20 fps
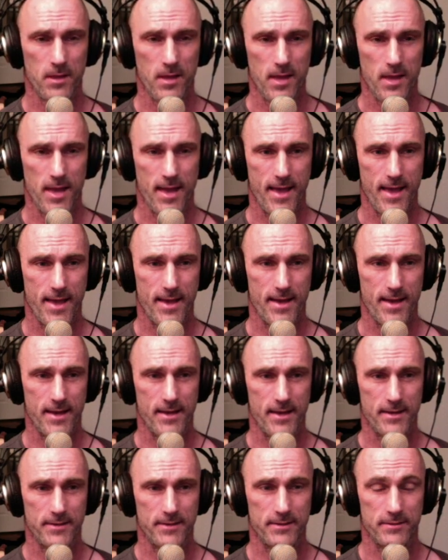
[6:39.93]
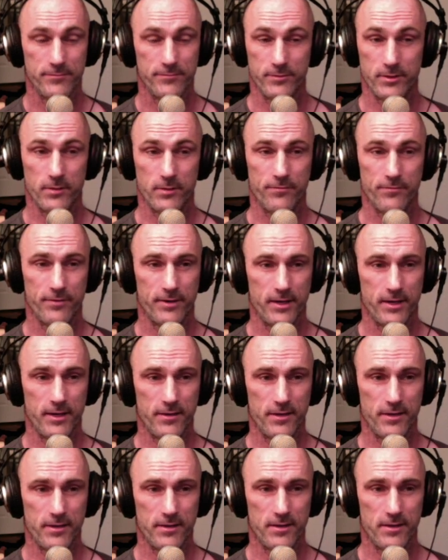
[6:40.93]
And if we don't find
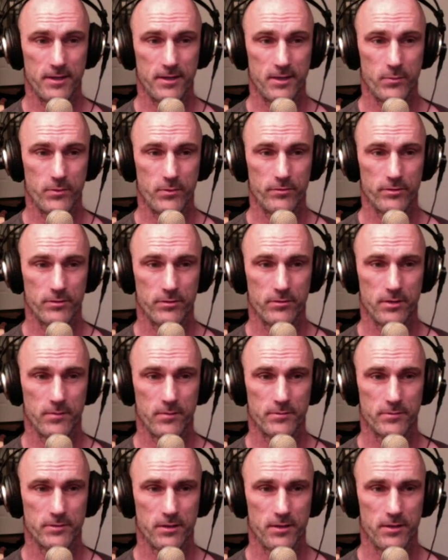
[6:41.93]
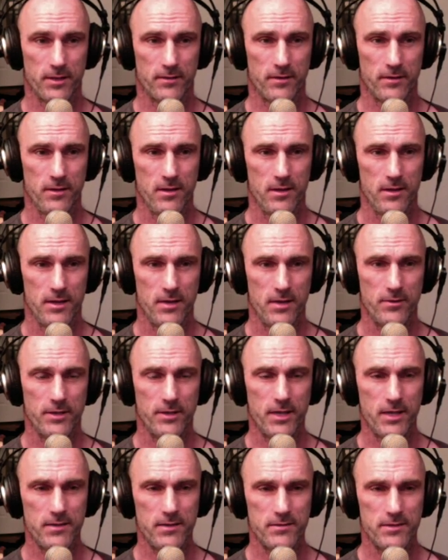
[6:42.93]
anything, then again we return nums.length. Now in the
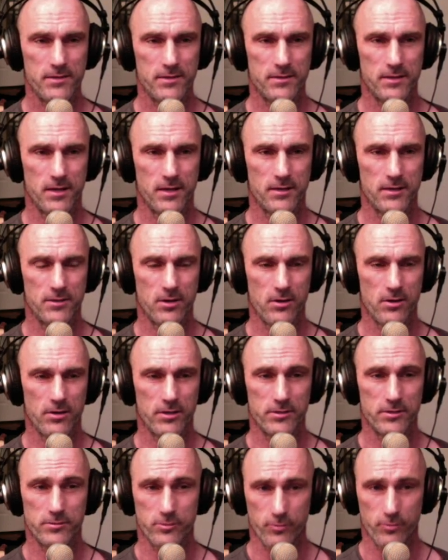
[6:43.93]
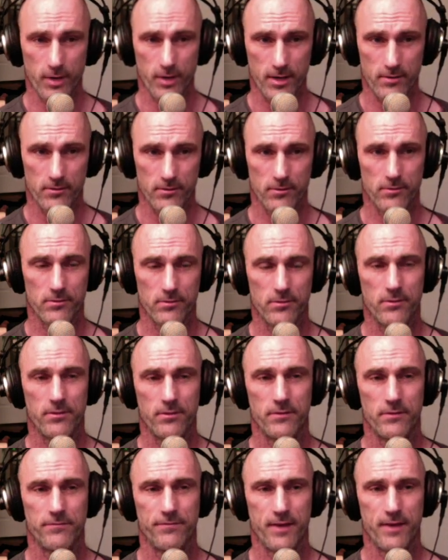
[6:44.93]
case that target is greater than
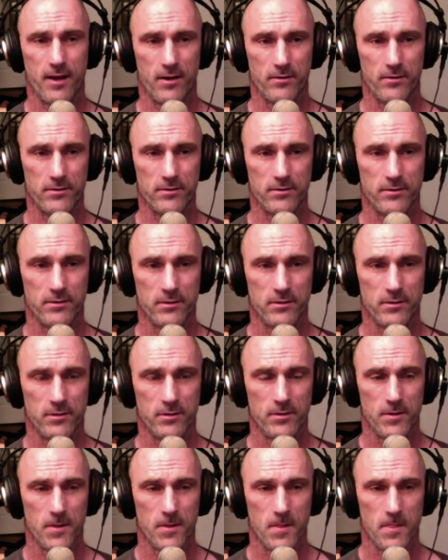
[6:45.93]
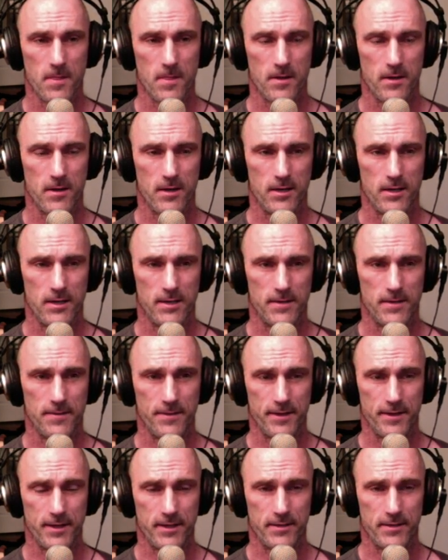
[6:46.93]
found,
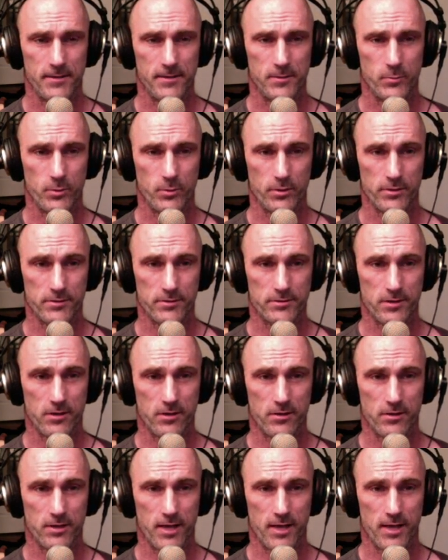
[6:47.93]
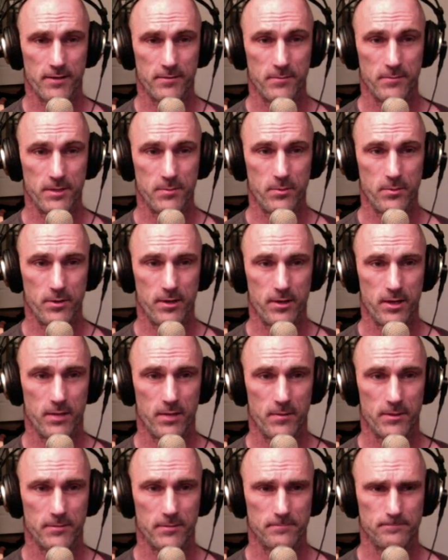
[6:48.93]
then we're going to start at the midpoint
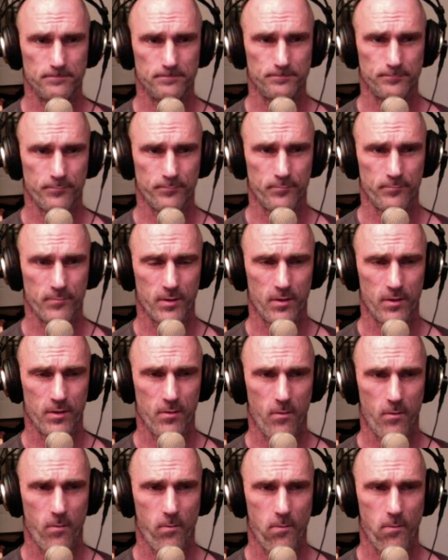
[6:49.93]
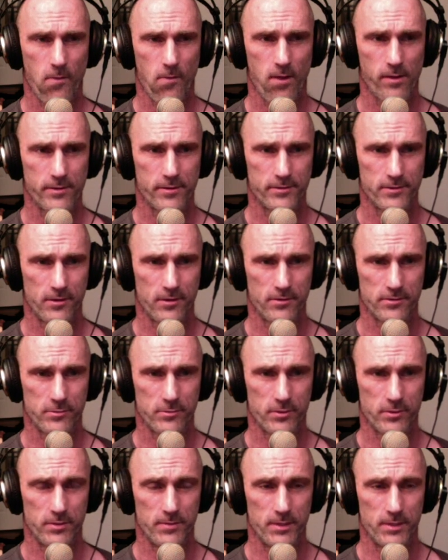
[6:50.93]
element. Start is going to
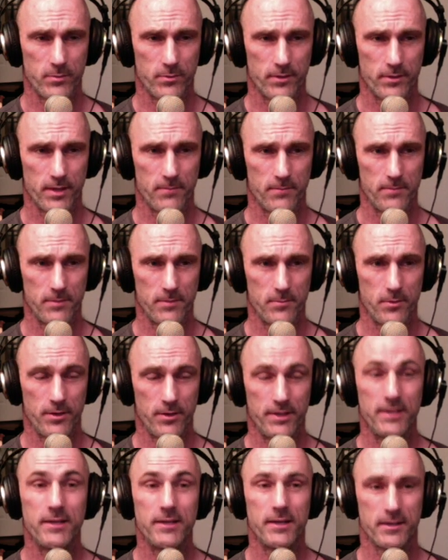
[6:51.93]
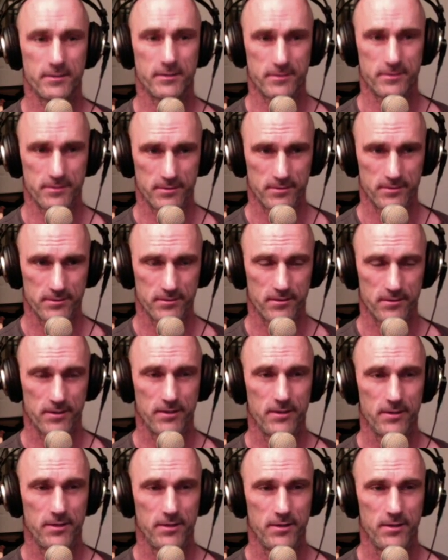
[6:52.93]
be equal to that midpoint index. Sorry,
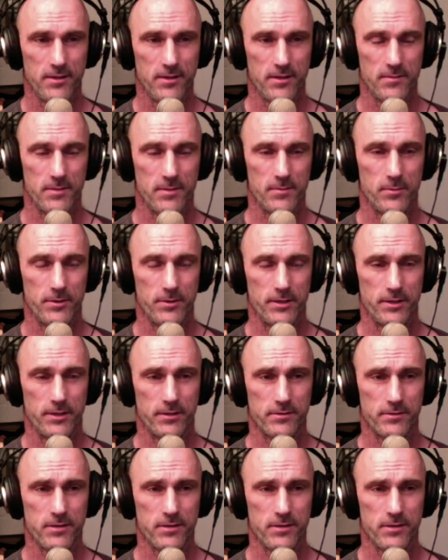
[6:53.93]
the midpoint index.